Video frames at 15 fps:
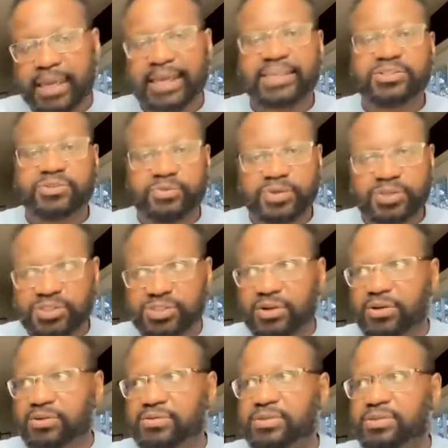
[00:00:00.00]
As a
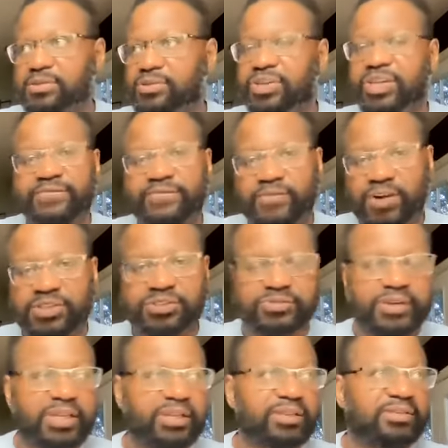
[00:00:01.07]
result, you get
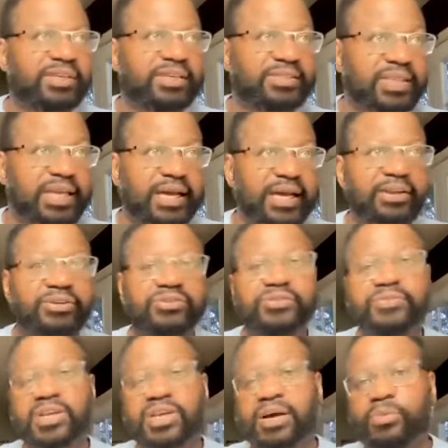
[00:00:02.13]
frustrated, you get tired,
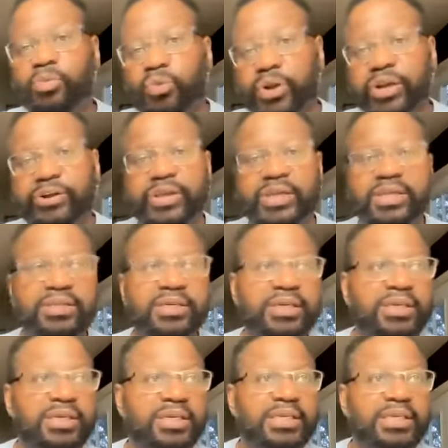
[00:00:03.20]
you become wearied.
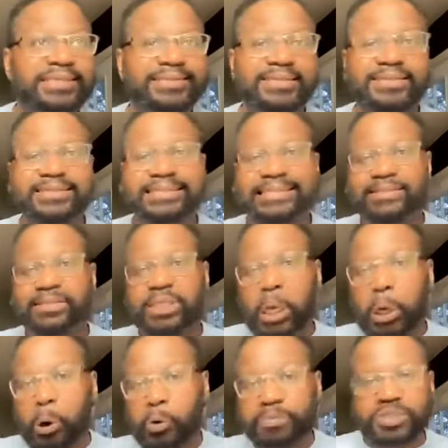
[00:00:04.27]

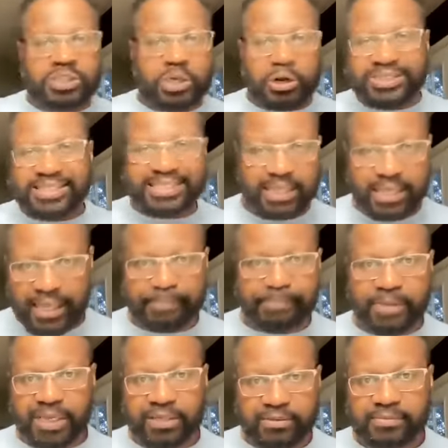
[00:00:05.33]
Hope starts
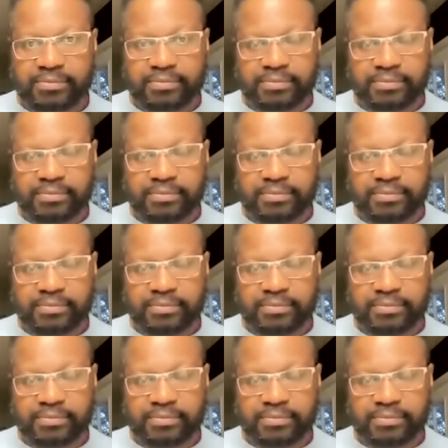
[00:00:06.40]
slipping.